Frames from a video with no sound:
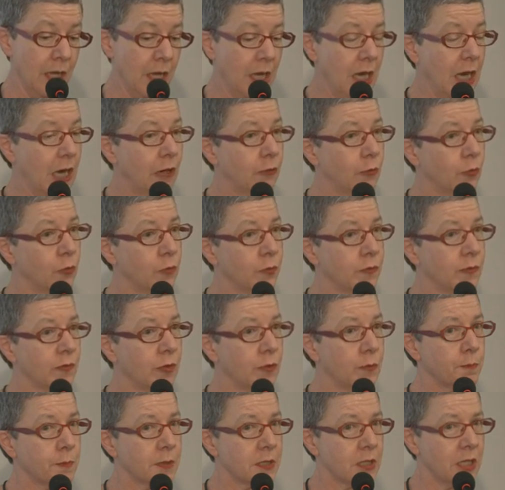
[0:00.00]
are also
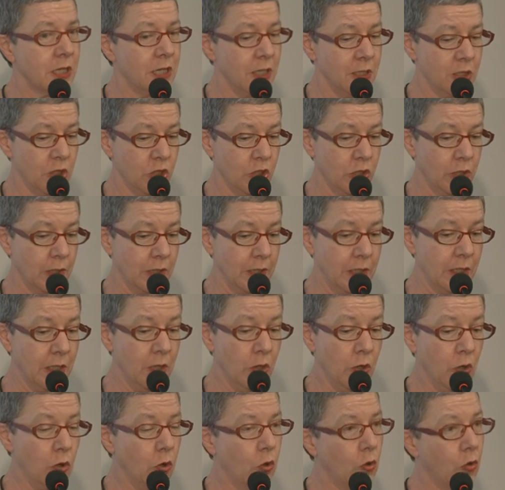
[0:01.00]
potentially
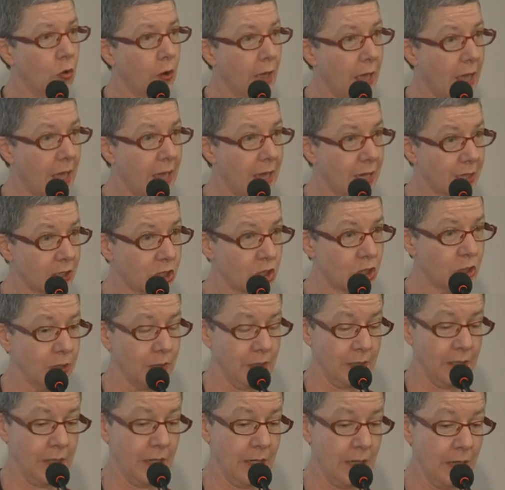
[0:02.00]
or actually